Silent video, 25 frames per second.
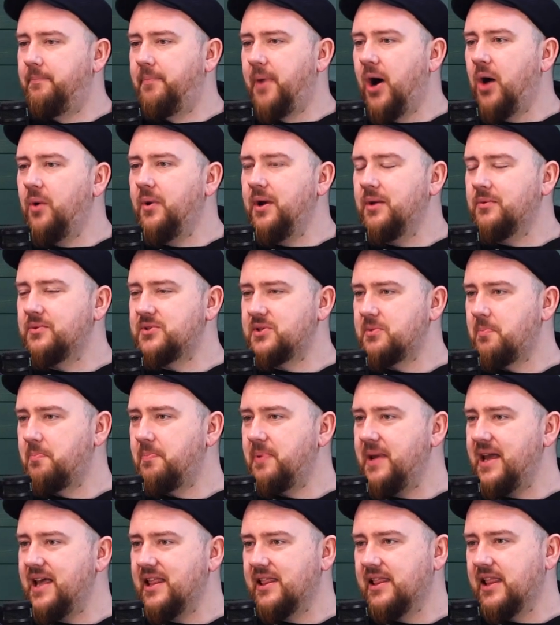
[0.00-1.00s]
Bowie was a
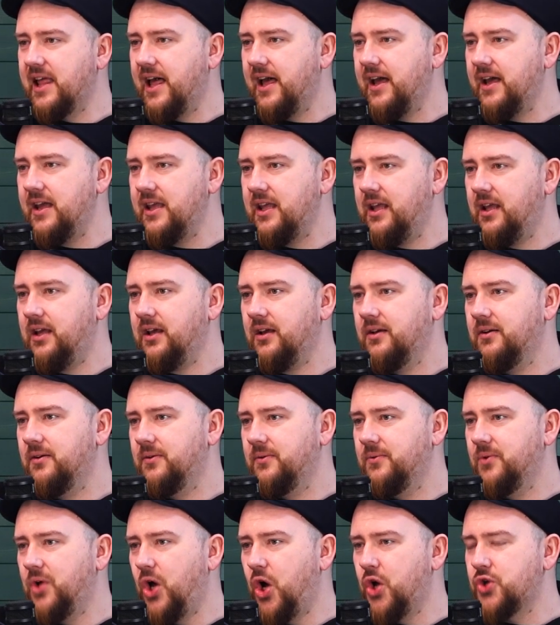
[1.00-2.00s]
bit like
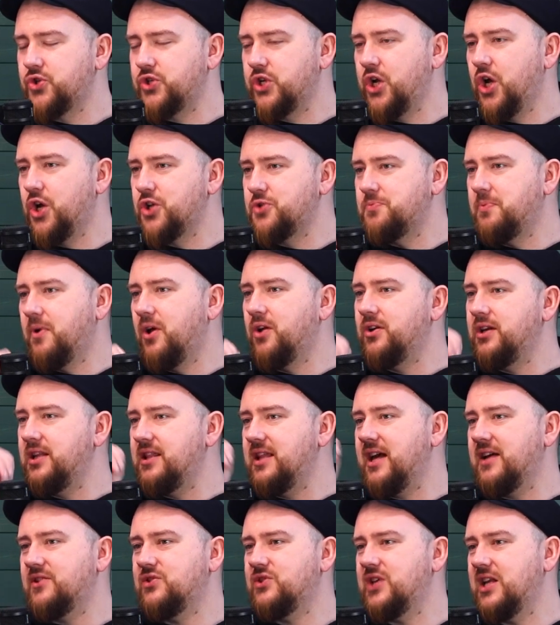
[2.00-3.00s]
Ozzy Osbourne
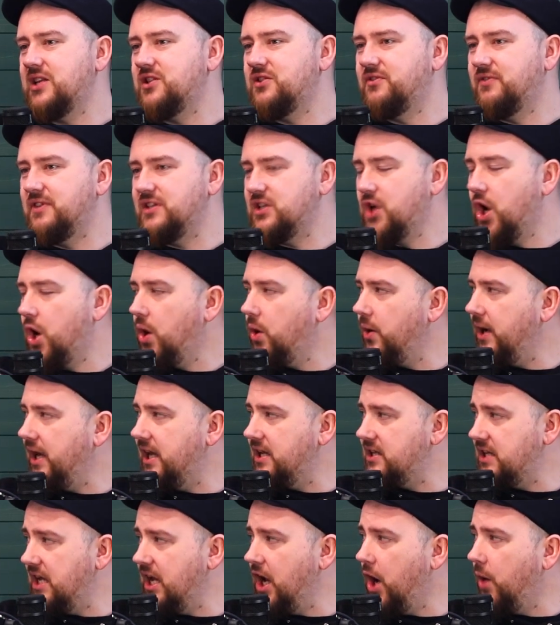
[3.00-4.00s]
in that sense of he
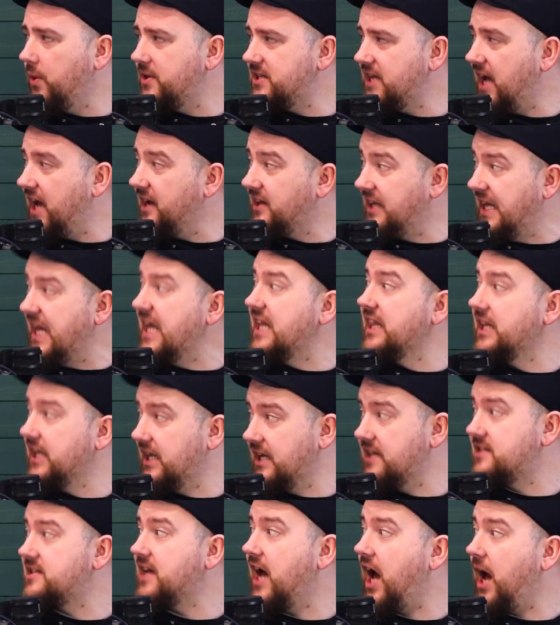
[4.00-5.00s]
always had killer
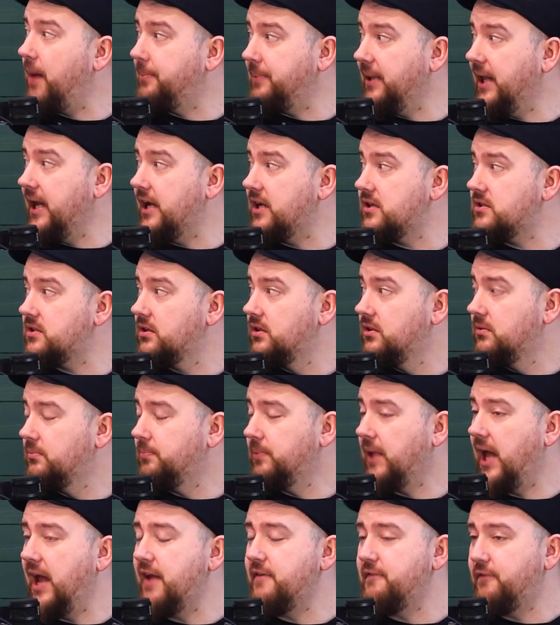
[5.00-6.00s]
guitar players
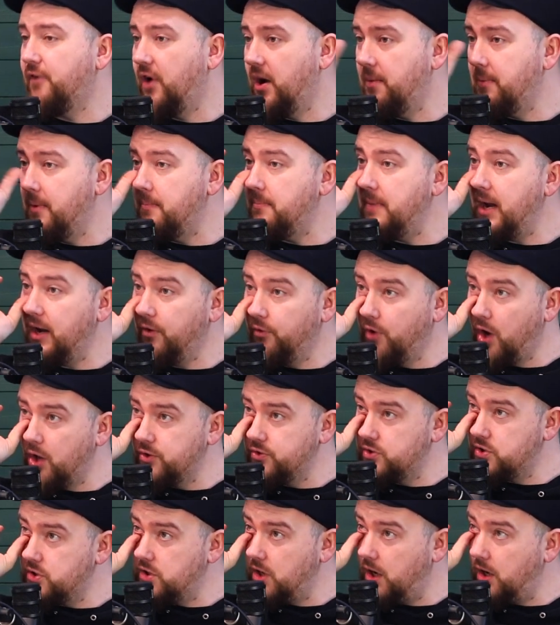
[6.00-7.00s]
playing for him, and Mick
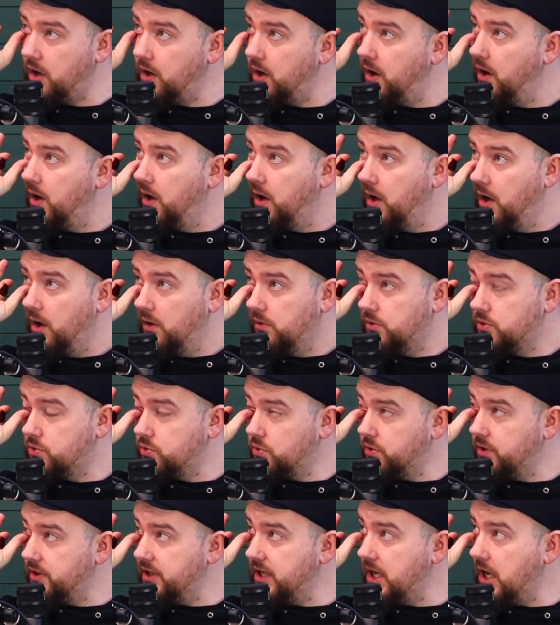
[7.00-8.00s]
Ronson was
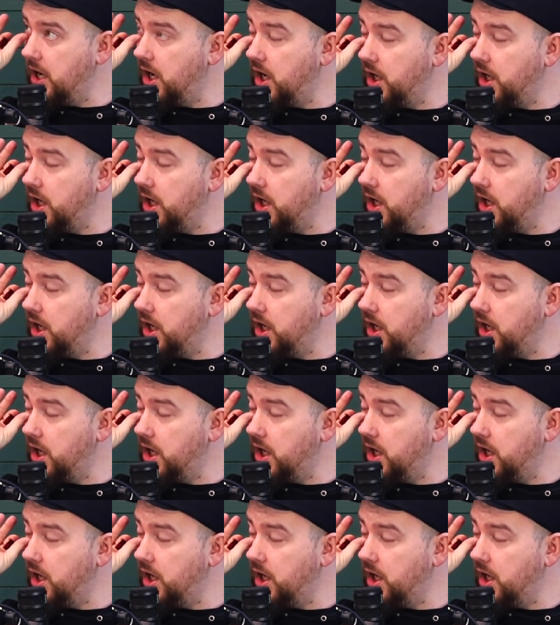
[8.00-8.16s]
one of the